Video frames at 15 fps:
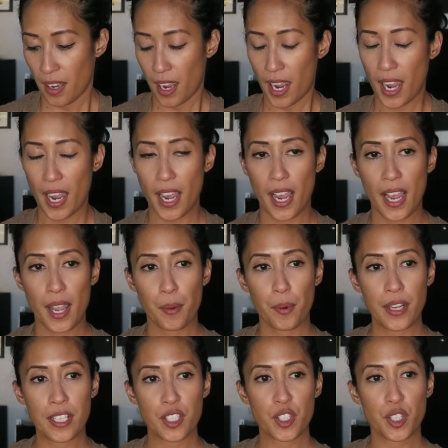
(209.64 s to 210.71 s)
I
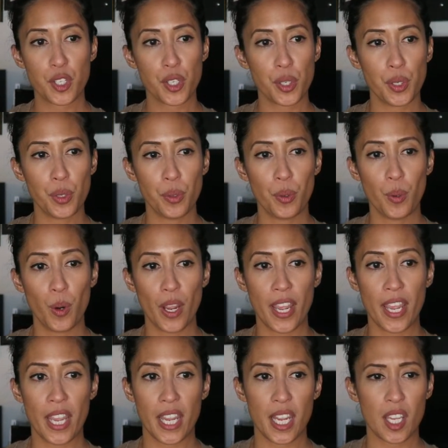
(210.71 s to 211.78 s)
went to
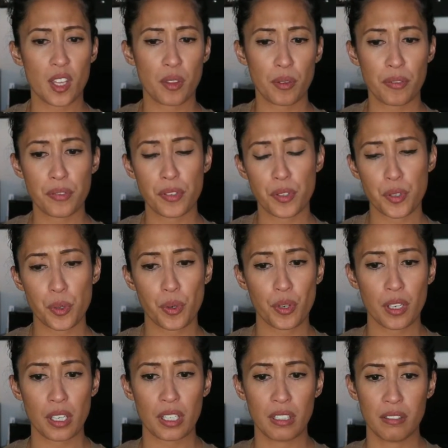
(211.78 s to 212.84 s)
a thrift
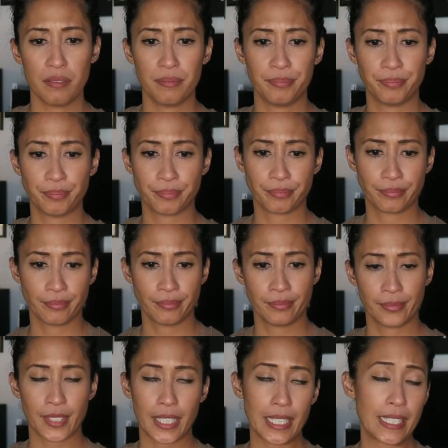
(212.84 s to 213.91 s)
store
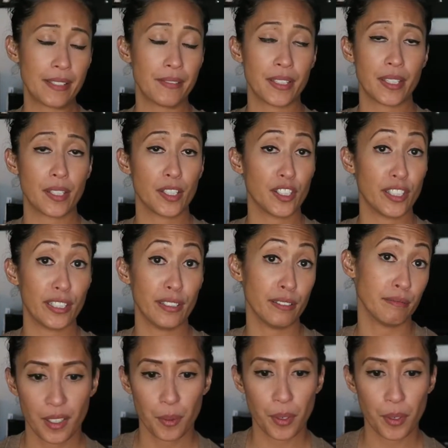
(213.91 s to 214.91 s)
kind of in the hood.